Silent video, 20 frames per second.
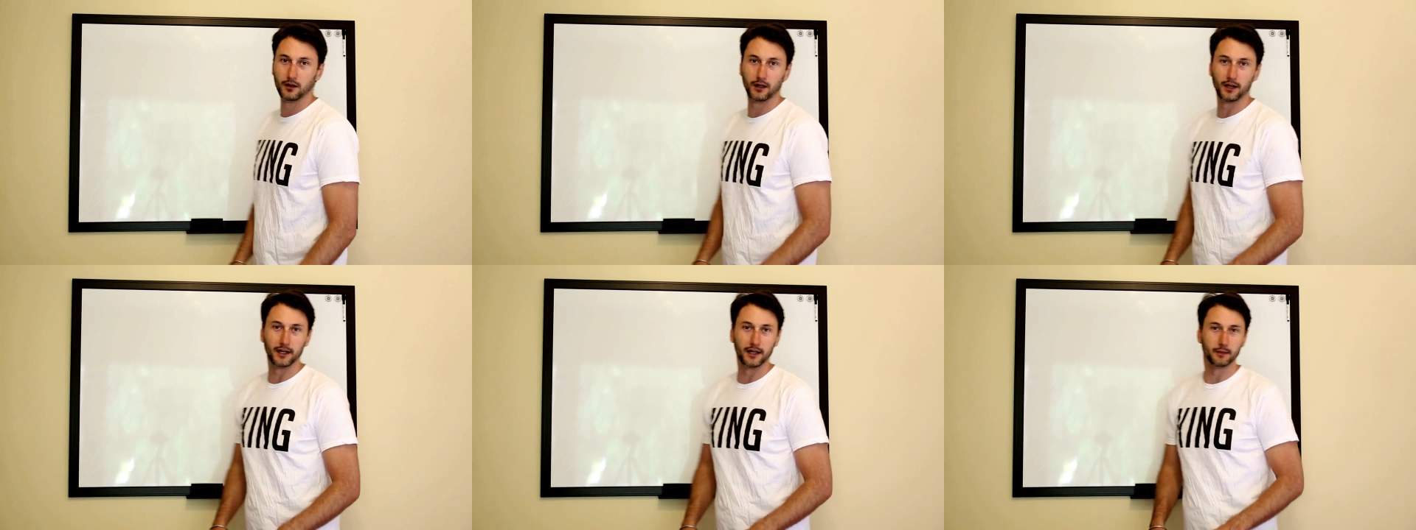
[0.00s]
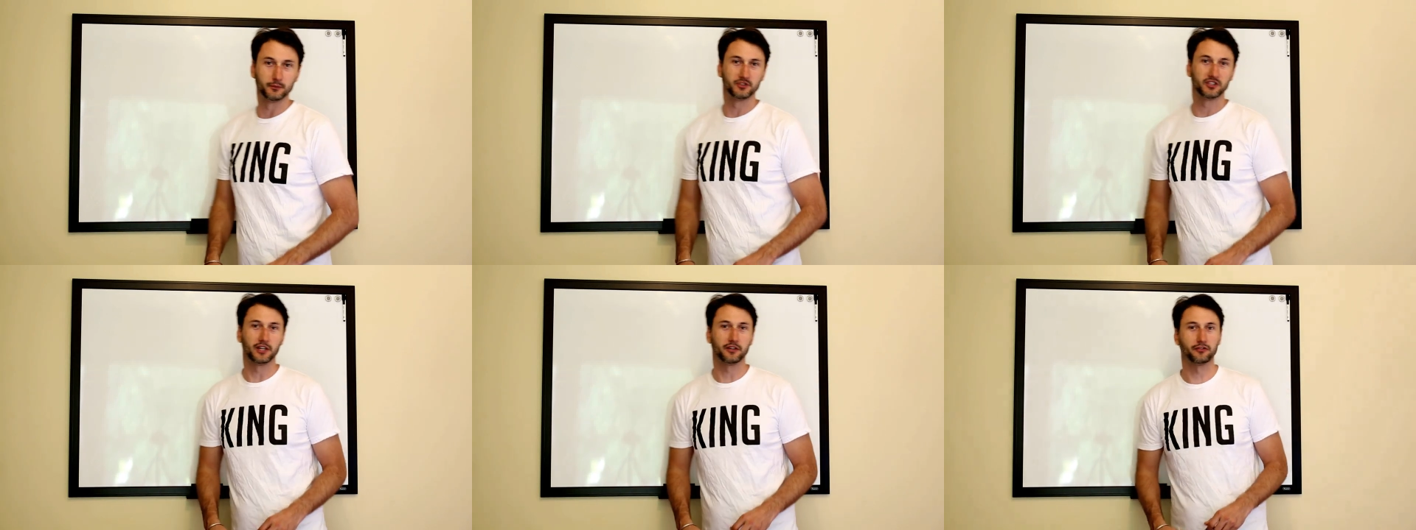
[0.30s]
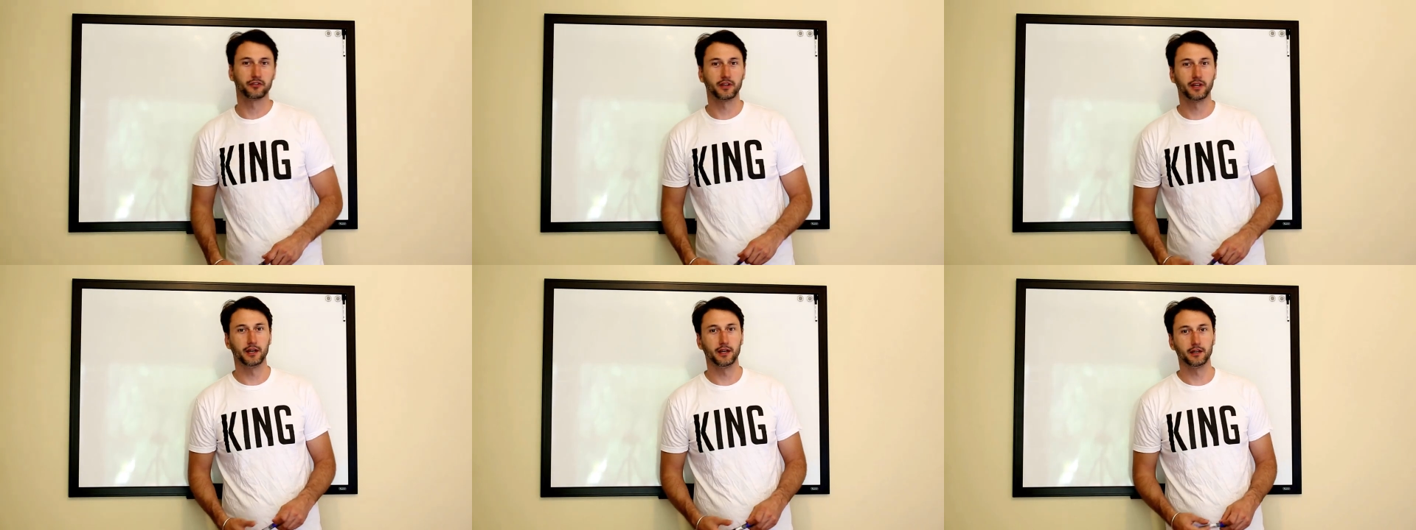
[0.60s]
Hi, I'm
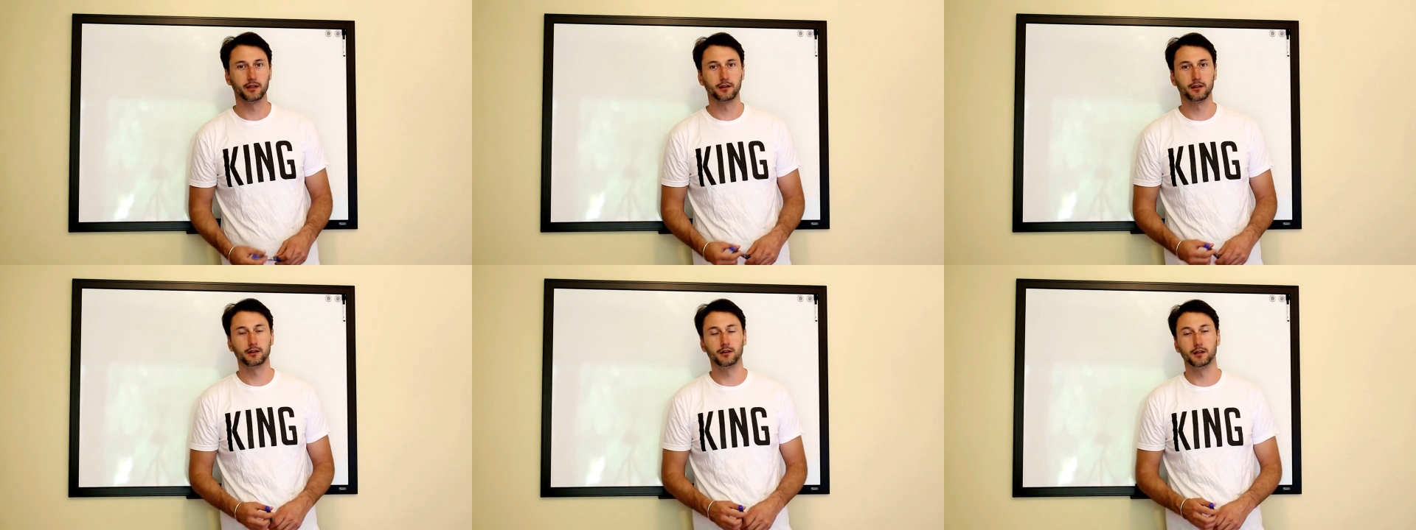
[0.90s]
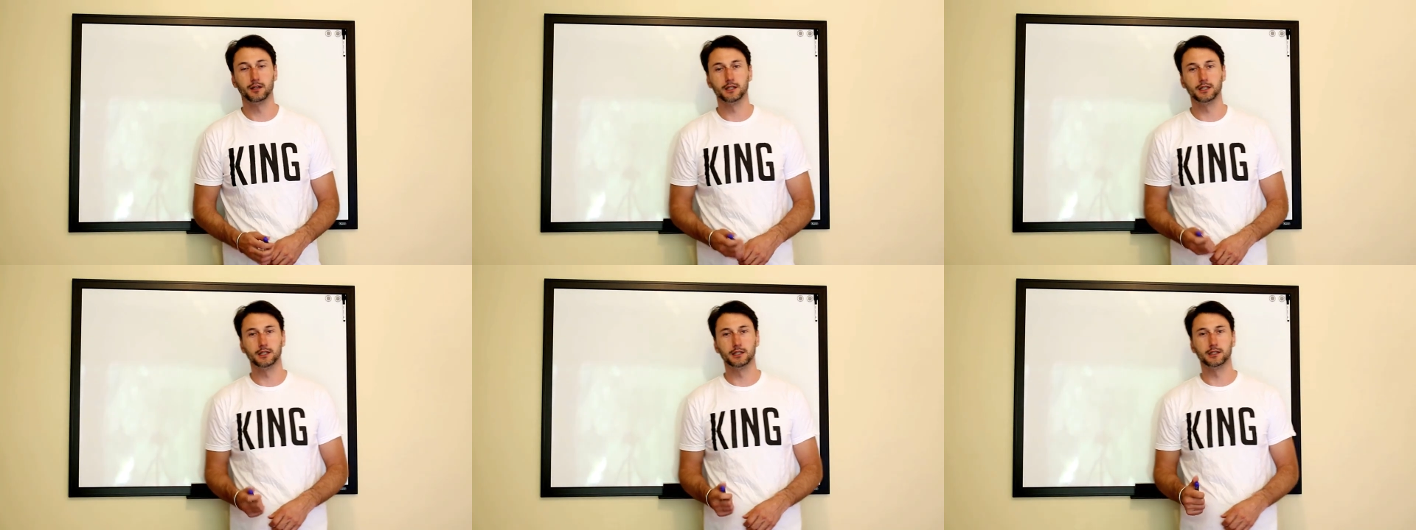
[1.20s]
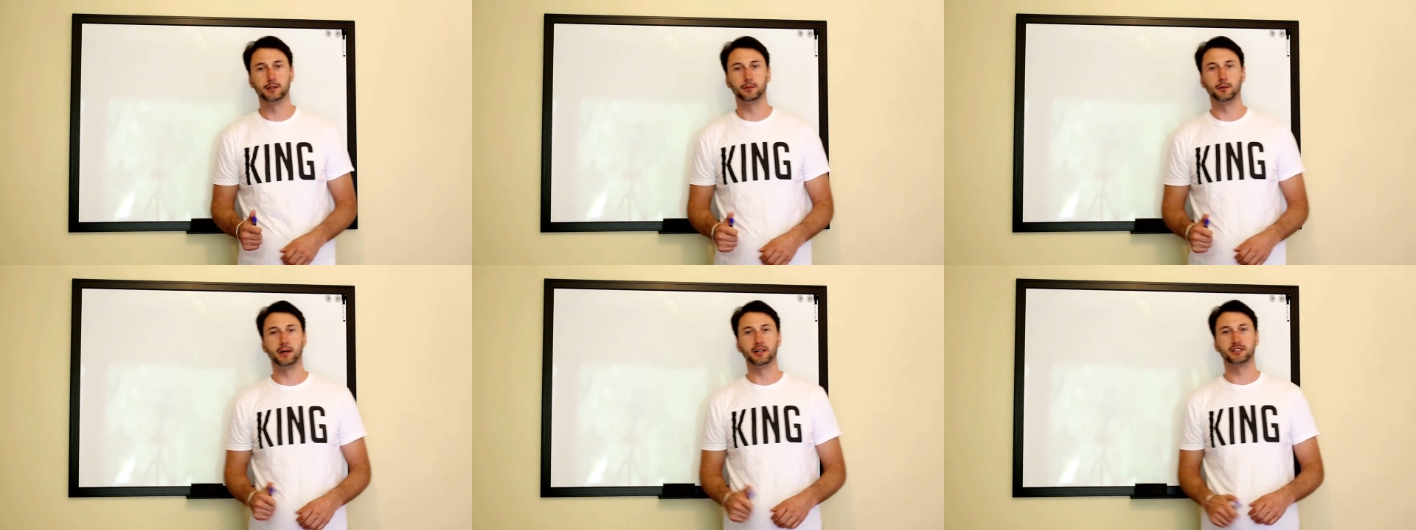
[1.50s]
Jef King.
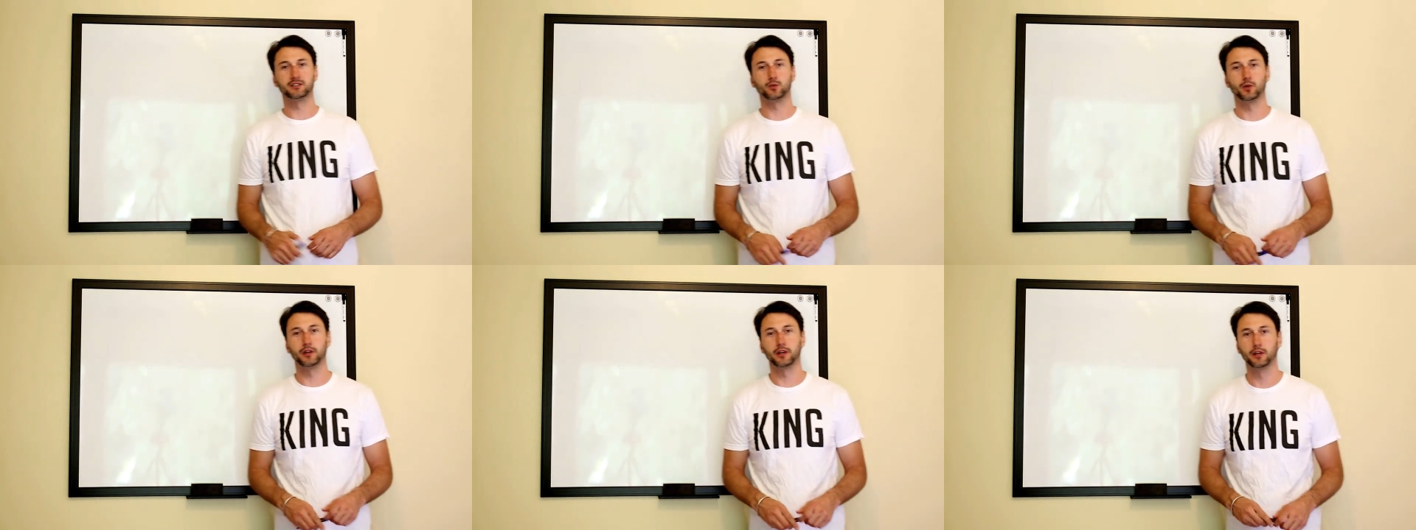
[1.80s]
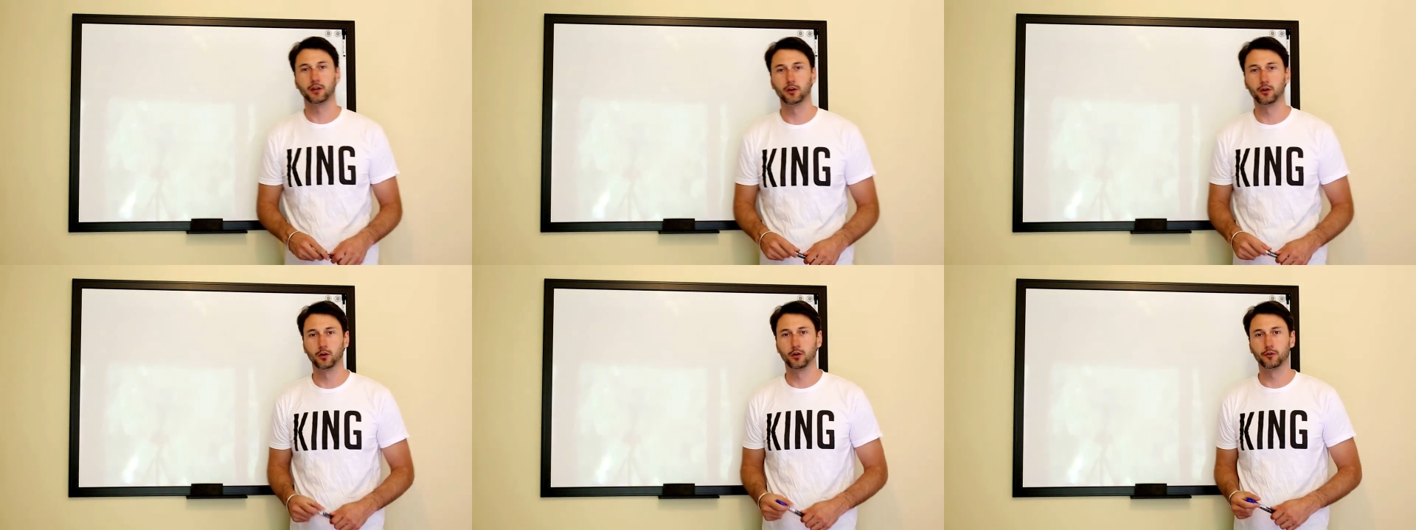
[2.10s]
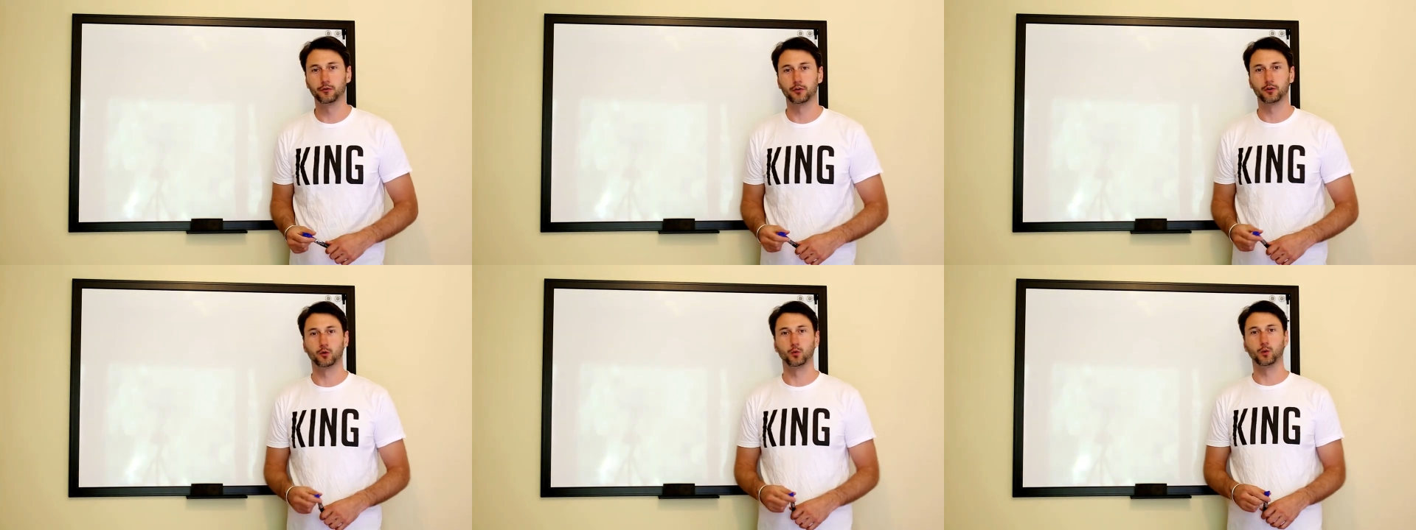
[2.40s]
Uh, I just wanted to go
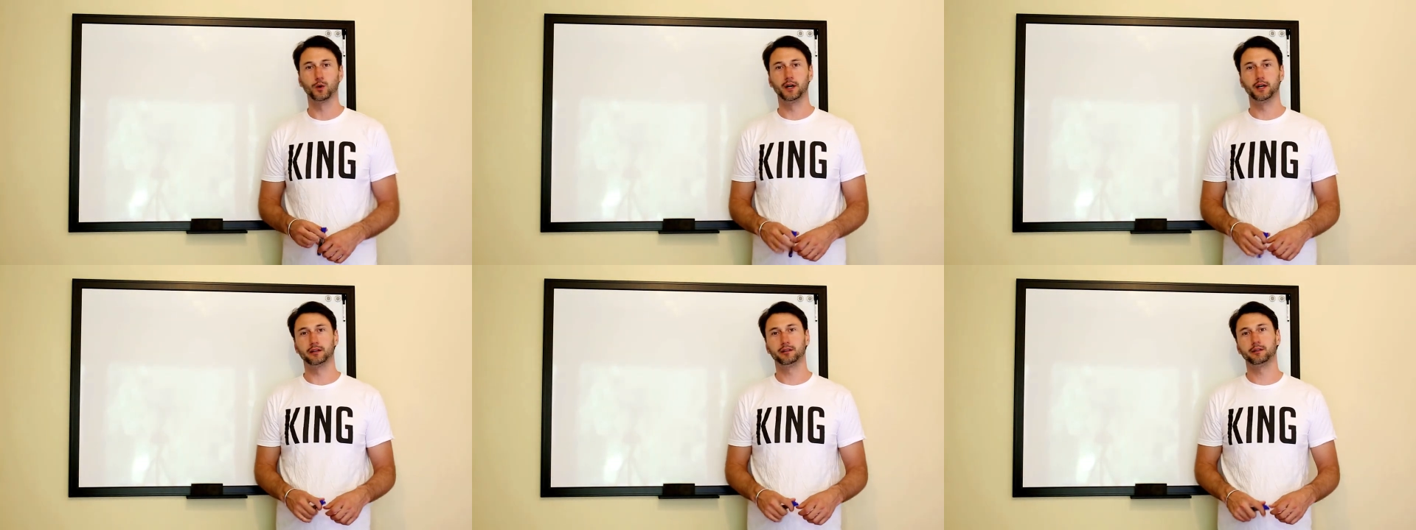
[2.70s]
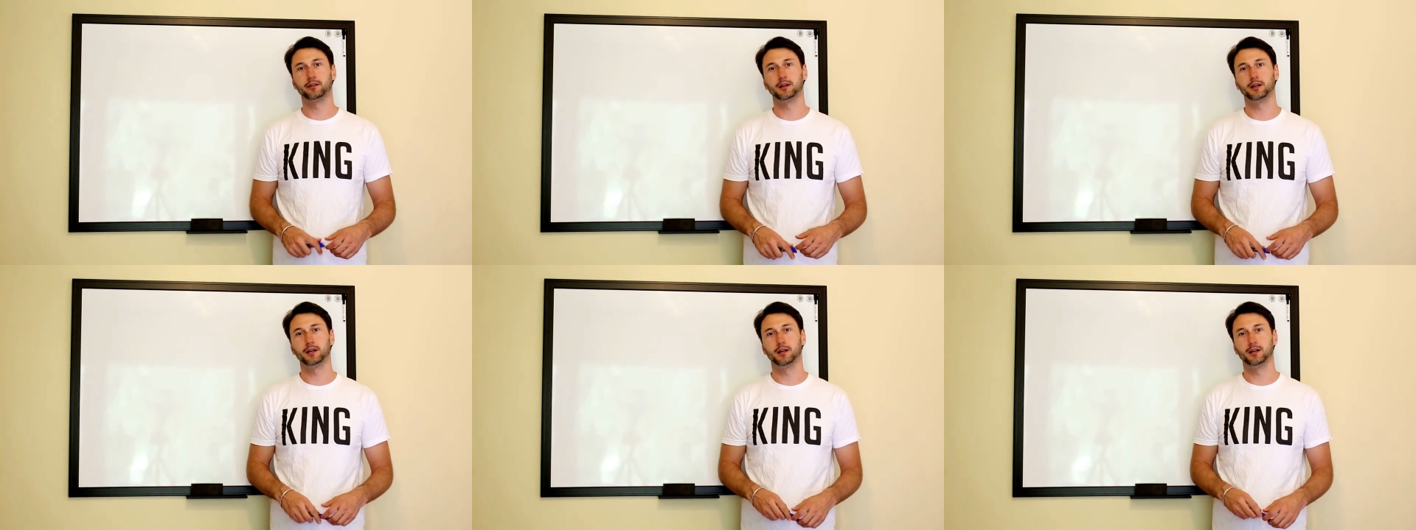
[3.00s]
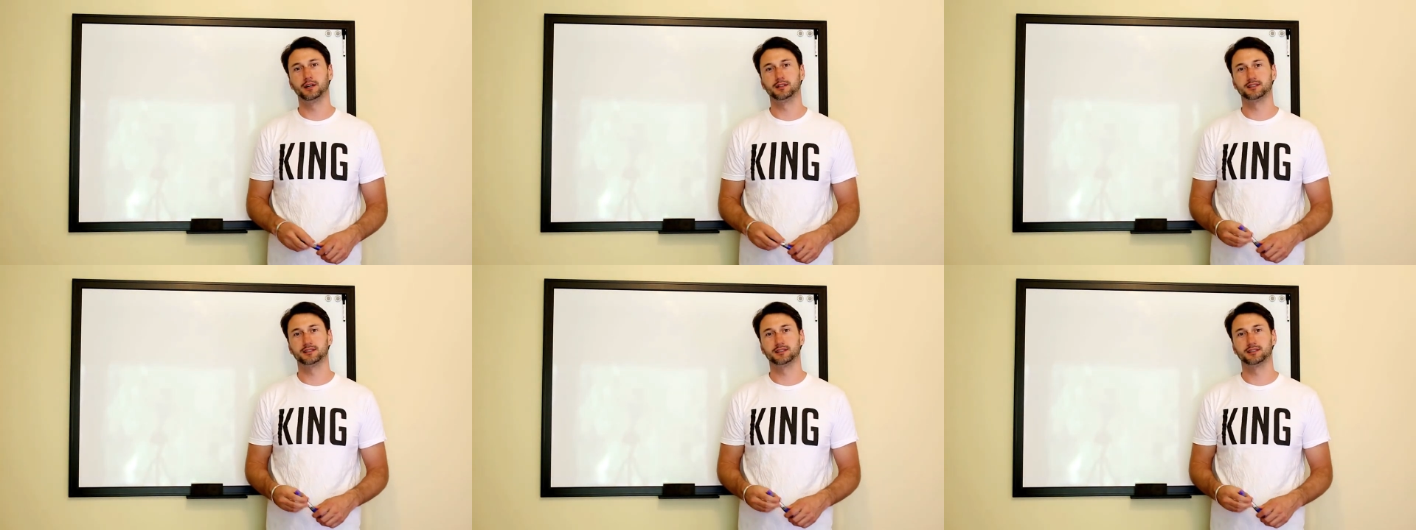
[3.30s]
over what uh,